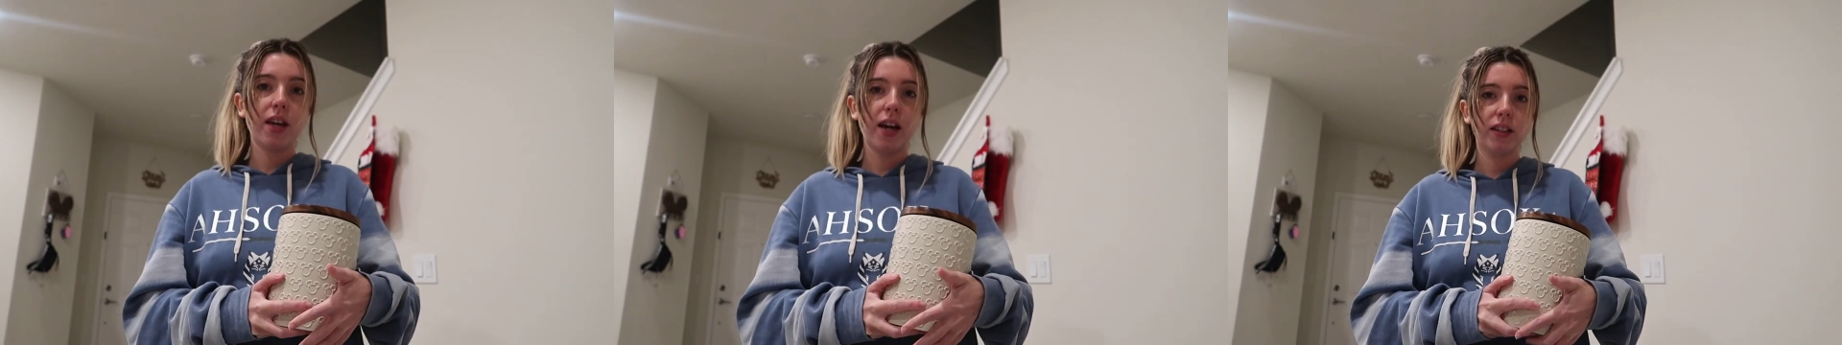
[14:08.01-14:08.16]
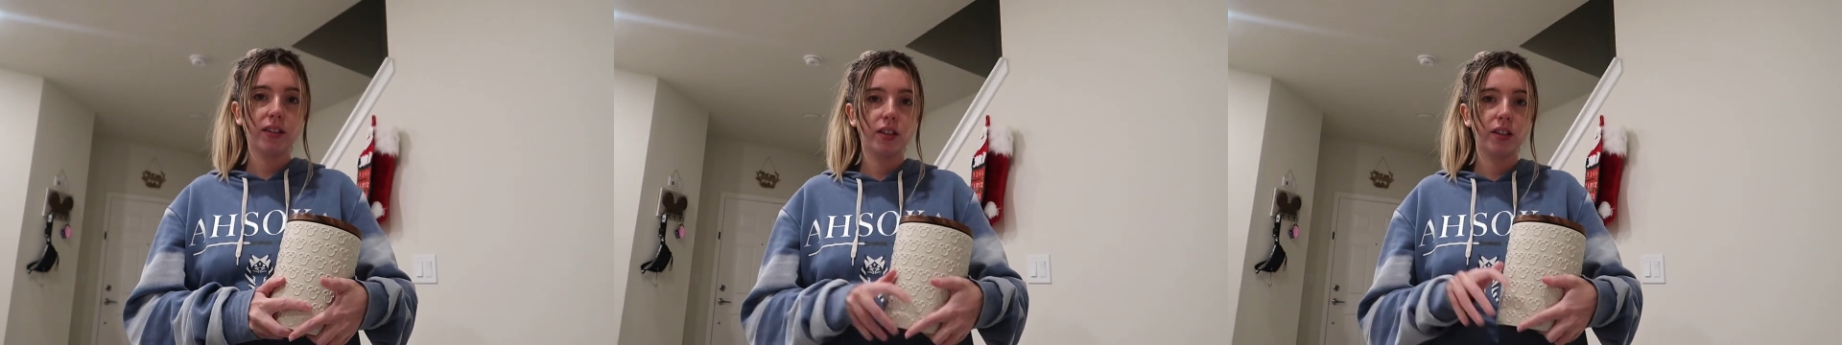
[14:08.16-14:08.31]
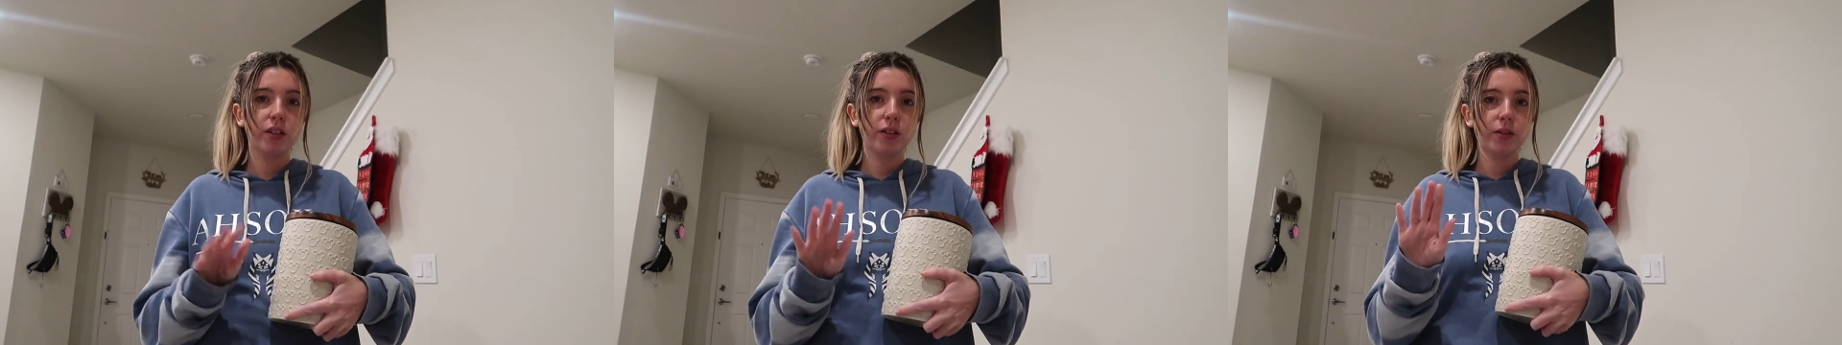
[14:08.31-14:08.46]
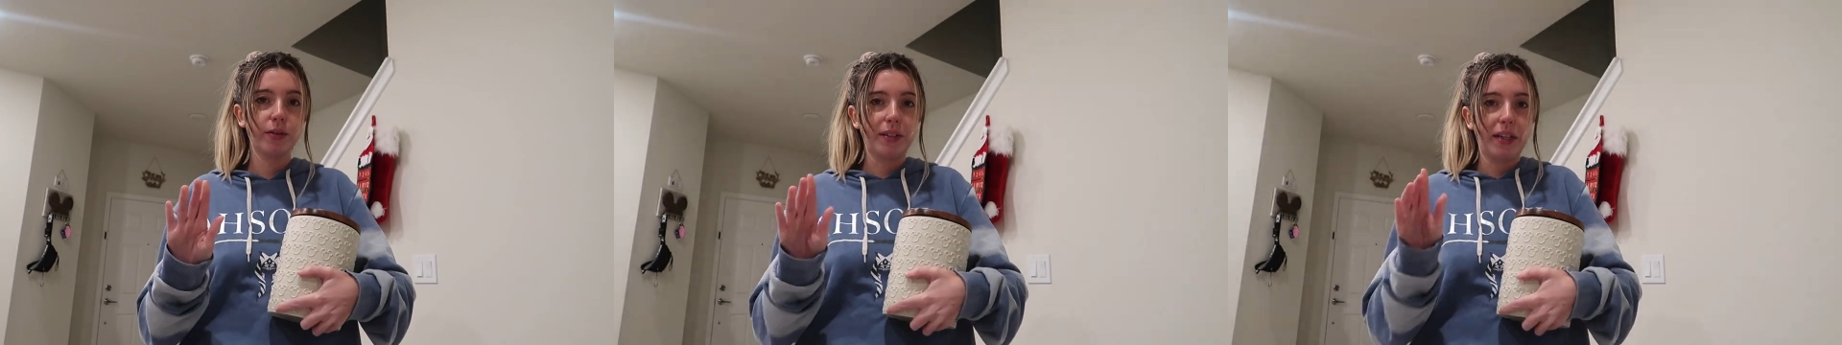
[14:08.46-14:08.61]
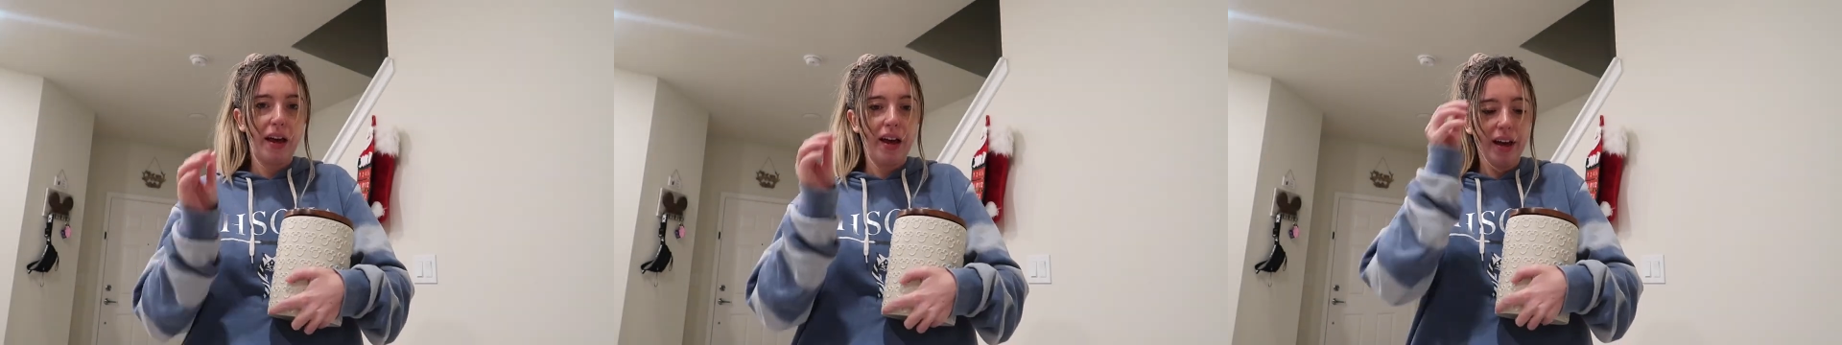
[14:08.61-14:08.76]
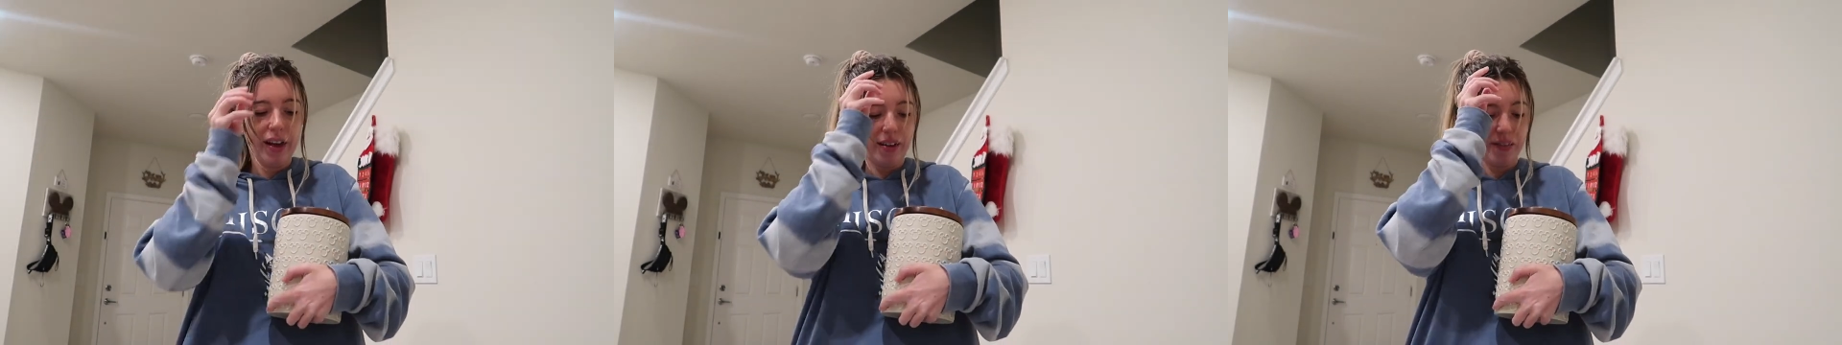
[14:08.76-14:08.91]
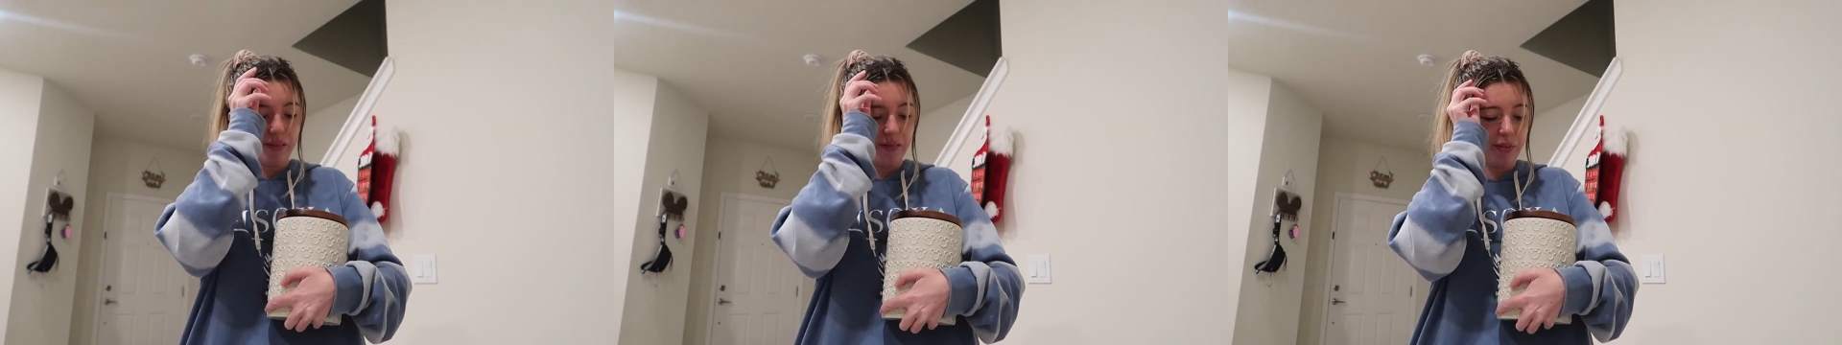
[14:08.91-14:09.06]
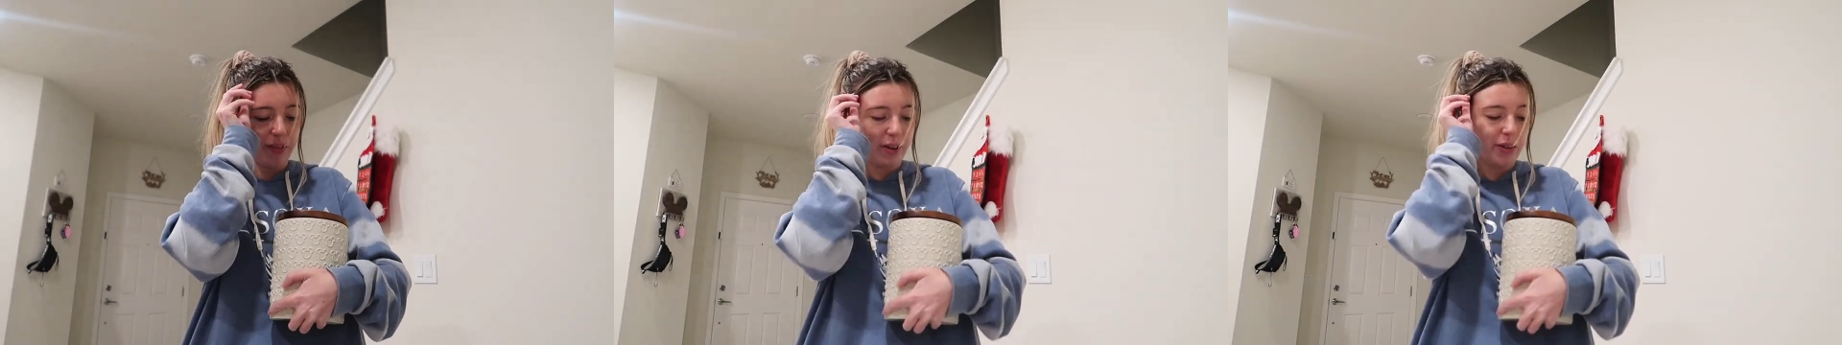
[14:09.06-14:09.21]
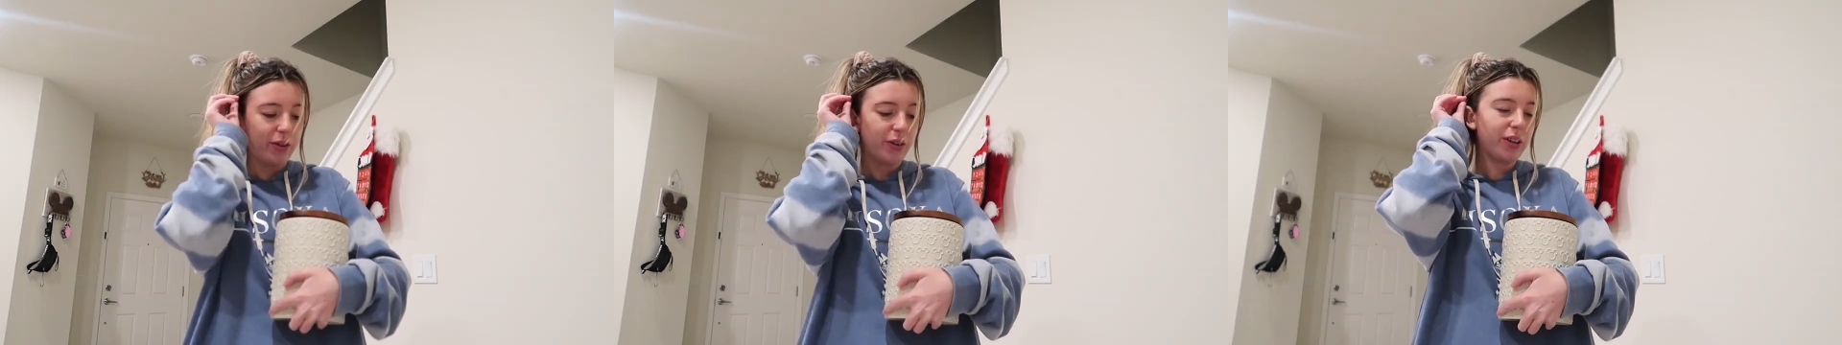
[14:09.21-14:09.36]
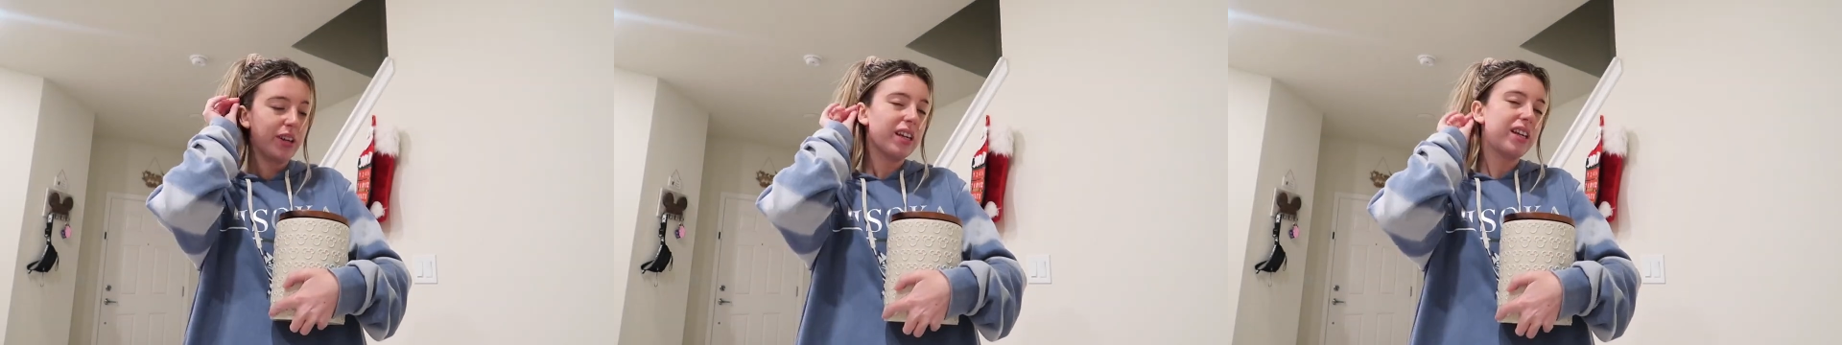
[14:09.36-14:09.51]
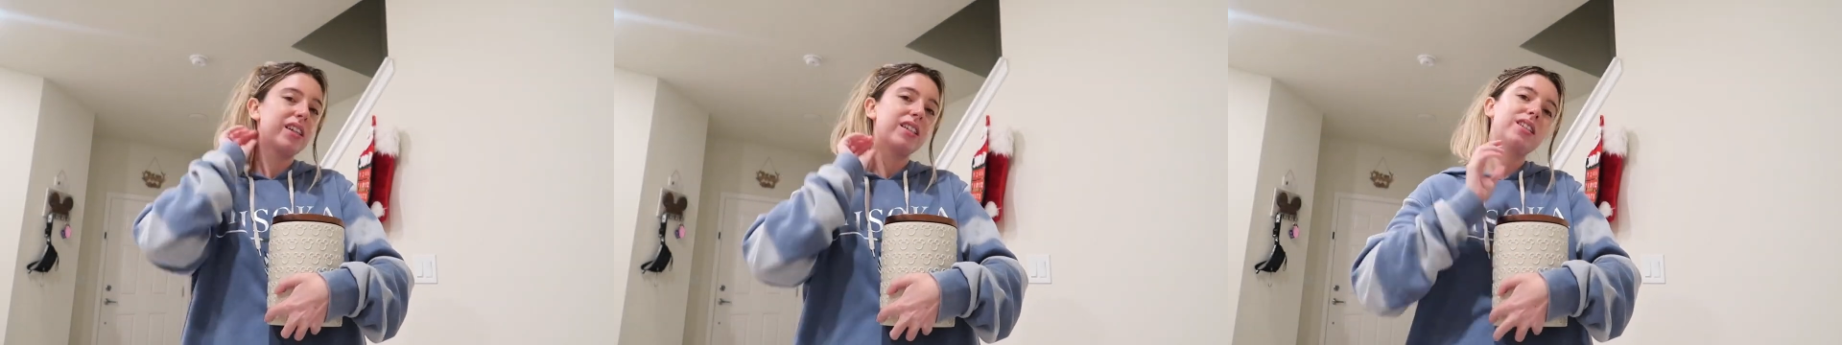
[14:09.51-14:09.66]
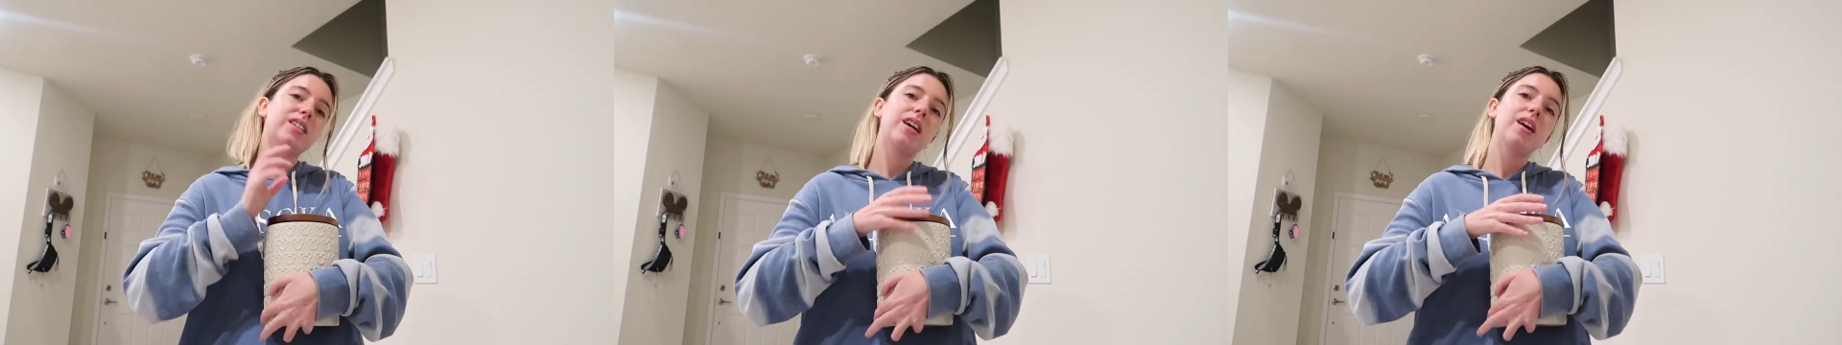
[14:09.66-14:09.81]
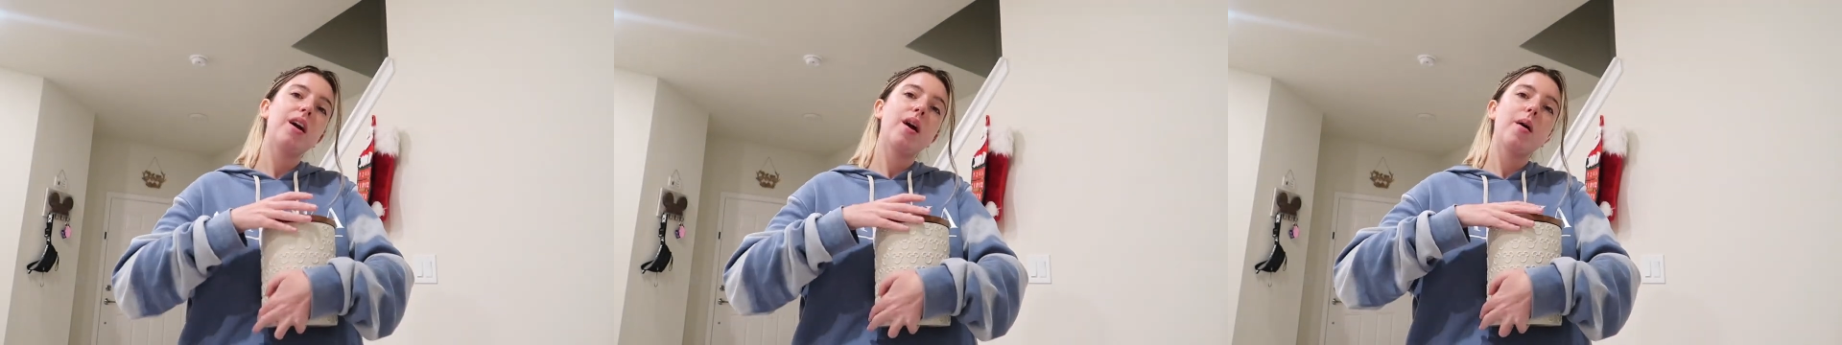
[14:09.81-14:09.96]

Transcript: yet to use it for cookies,